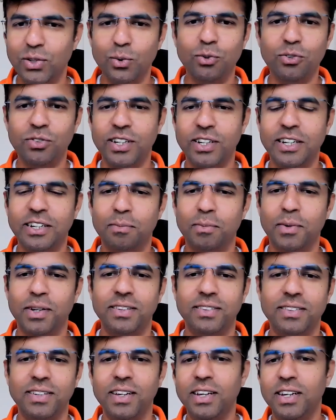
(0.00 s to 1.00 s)
two
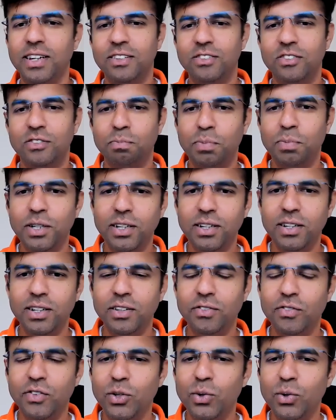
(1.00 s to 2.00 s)
statements, sprint
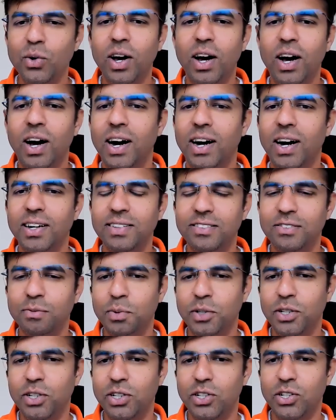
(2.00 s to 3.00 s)
review and
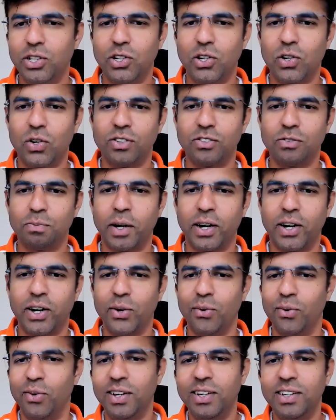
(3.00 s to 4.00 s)
sprint
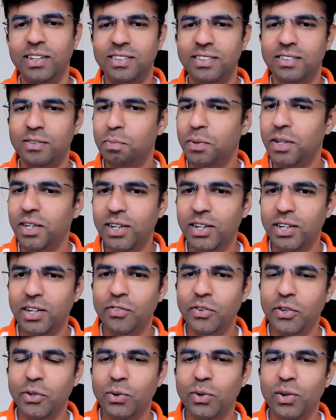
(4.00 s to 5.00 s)
retrospective. Sprint
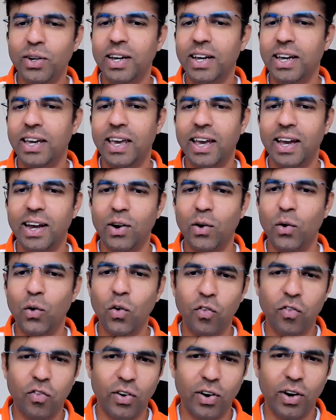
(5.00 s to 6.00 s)
review can
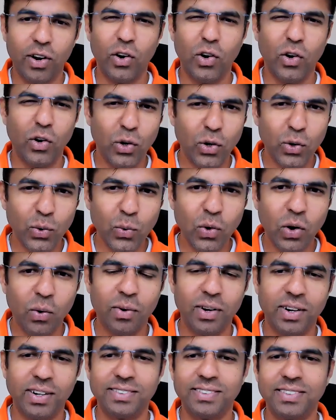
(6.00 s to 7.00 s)
go for 2
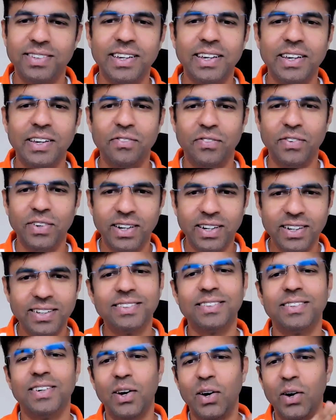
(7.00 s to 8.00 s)
hours if it
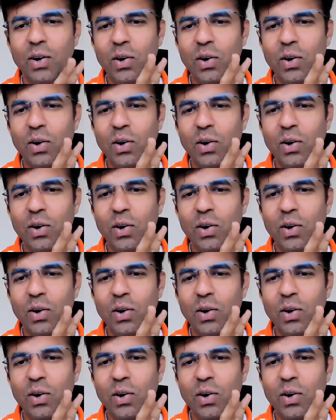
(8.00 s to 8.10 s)
is